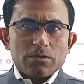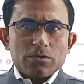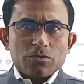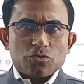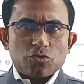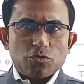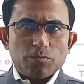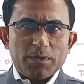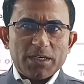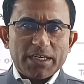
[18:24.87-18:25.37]

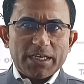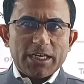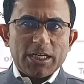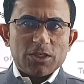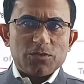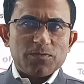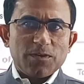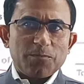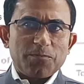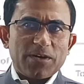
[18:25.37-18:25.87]
to be
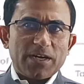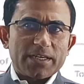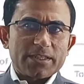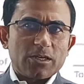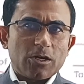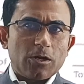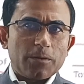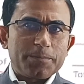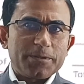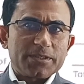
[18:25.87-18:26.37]
eligible for the
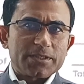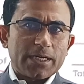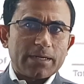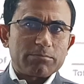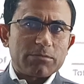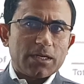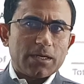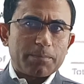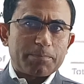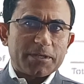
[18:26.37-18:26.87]
office of
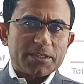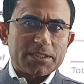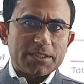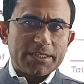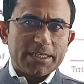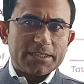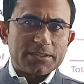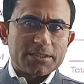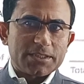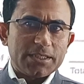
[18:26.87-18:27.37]
the
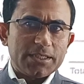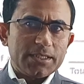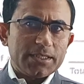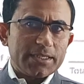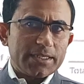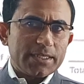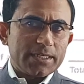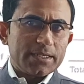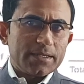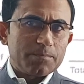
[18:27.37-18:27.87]
presidency.
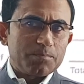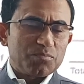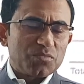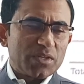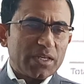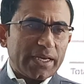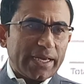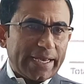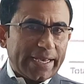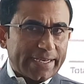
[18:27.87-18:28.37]

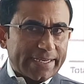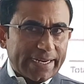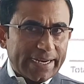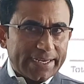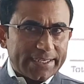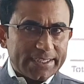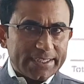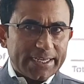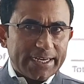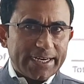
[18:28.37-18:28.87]
A
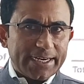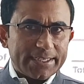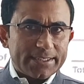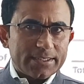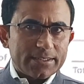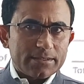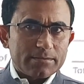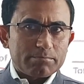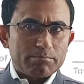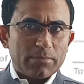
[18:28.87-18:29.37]

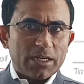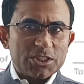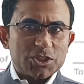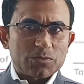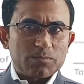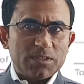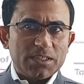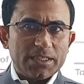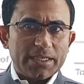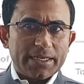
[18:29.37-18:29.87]
candidate must
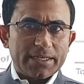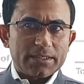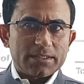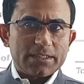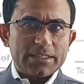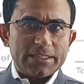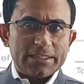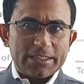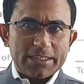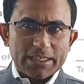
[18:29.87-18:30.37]
be an
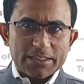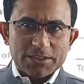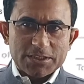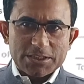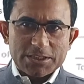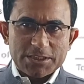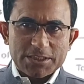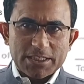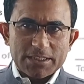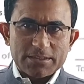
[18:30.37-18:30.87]
Indian
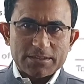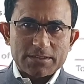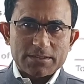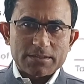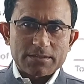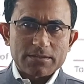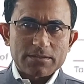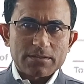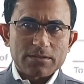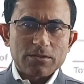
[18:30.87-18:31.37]
citizen,
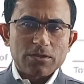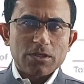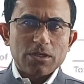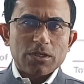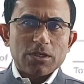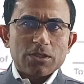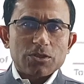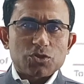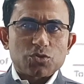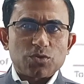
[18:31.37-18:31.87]

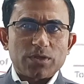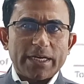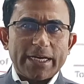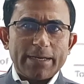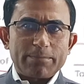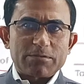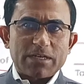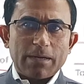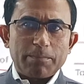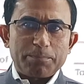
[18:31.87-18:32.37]
should
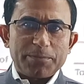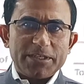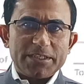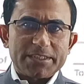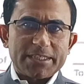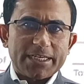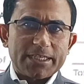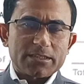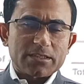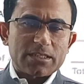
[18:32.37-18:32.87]
have
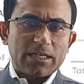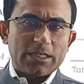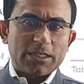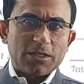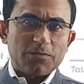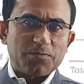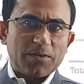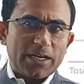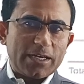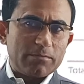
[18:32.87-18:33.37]
completed
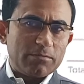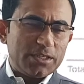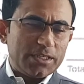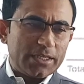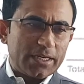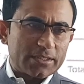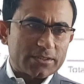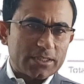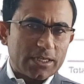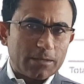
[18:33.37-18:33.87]
35
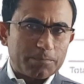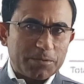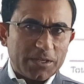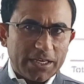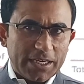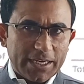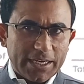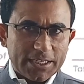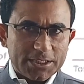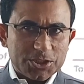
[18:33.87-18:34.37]
years of
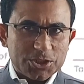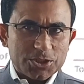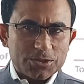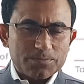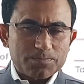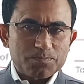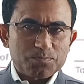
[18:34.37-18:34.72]
age,